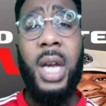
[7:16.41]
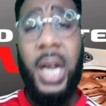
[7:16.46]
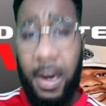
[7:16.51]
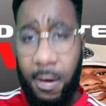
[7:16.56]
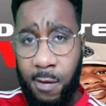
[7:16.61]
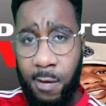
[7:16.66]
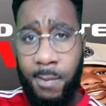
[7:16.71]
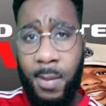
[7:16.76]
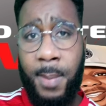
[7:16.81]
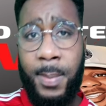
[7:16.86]

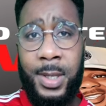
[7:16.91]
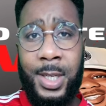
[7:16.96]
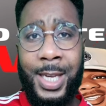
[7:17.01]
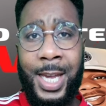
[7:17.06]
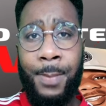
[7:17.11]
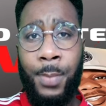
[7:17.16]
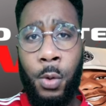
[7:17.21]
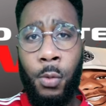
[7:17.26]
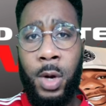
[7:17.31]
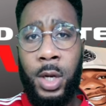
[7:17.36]
And remember to
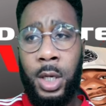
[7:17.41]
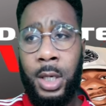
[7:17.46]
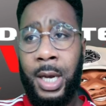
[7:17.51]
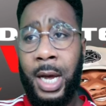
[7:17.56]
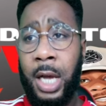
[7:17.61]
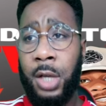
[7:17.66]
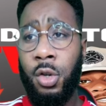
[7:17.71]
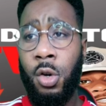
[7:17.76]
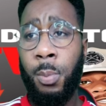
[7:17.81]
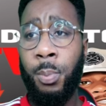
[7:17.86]
keep it red
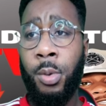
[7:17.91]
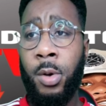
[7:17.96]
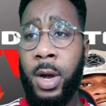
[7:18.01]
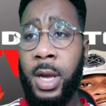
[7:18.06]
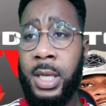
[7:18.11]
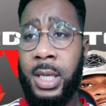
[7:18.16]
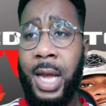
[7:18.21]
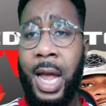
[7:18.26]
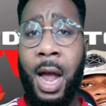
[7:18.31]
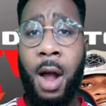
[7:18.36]
united. Your boy
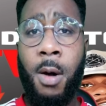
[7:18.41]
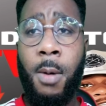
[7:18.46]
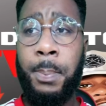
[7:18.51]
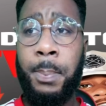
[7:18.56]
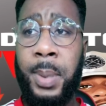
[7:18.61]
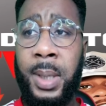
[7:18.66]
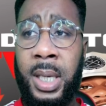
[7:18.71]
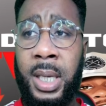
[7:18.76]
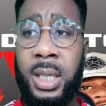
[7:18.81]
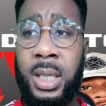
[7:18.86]
is out.
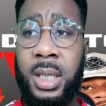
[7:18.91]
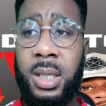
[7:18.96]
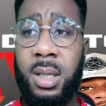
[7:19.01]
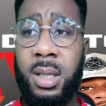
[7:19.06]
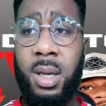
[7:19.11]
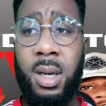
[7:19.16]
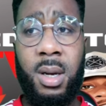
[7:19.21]
Peace.